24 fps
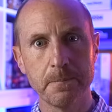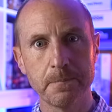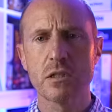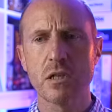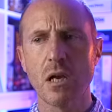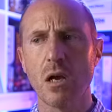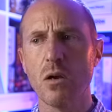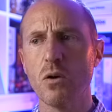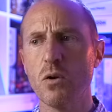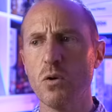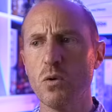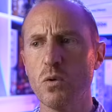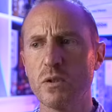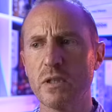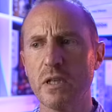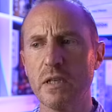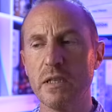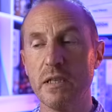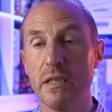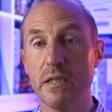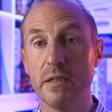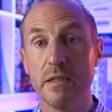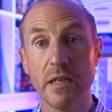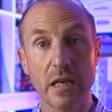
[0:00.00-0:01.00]
So
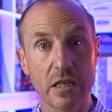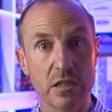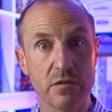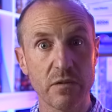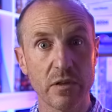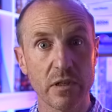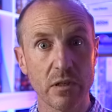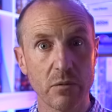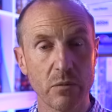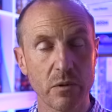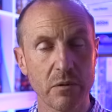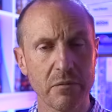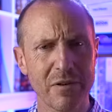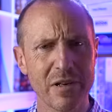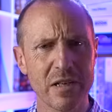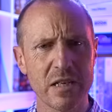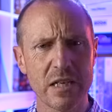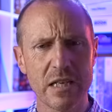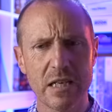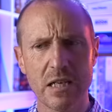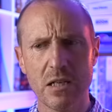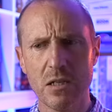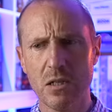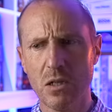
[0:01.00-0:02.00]
the next thing that we
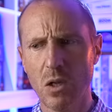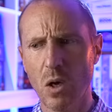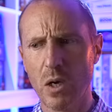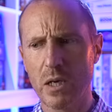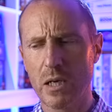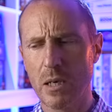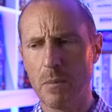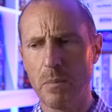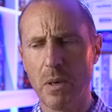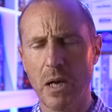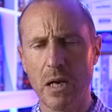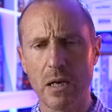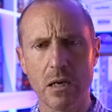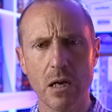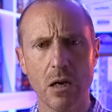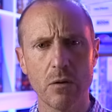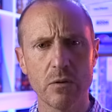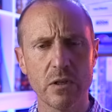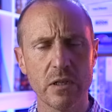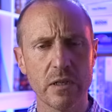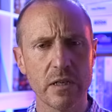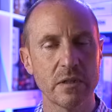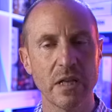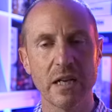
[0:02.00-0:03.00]
really like about Conan,